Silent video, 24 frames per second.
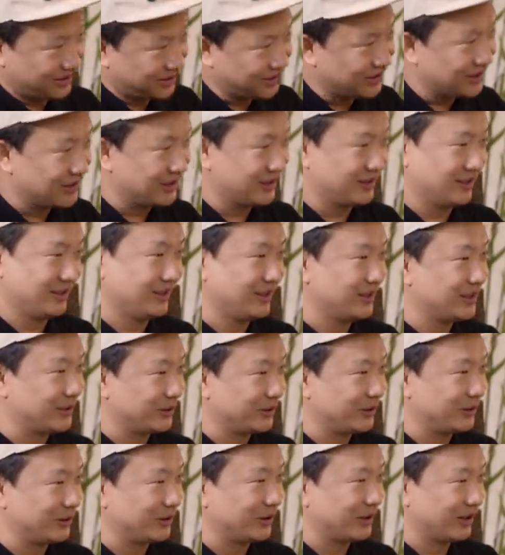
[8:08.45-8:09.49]
did a this
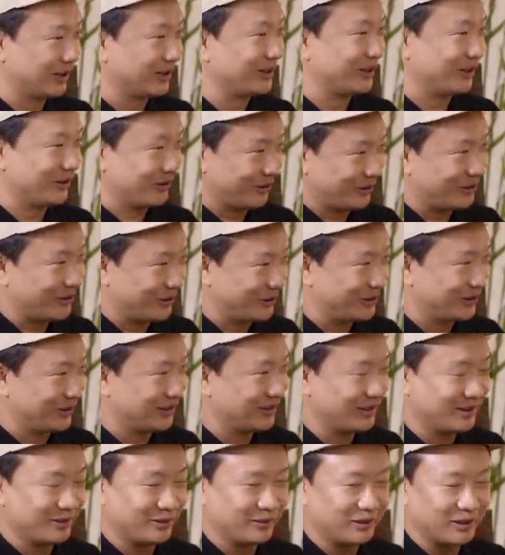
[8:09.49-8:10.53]
on any on
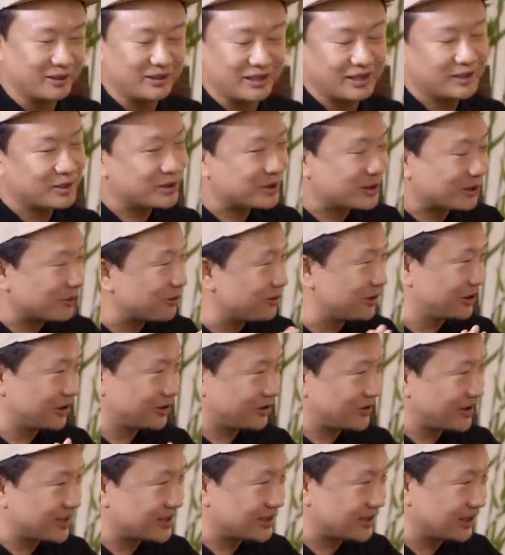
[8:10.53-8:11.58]
you know it's so
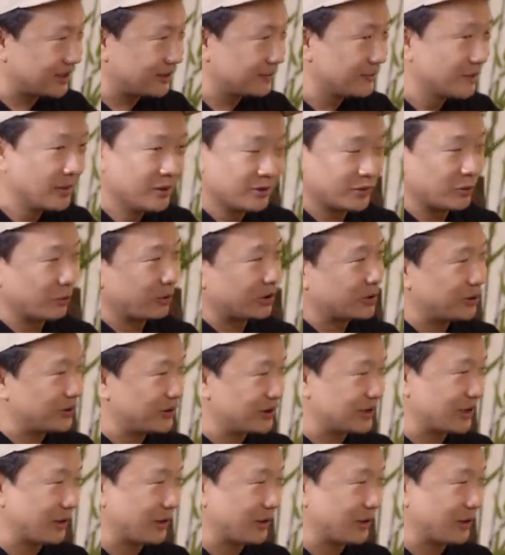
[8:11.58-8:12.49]
interesting so what do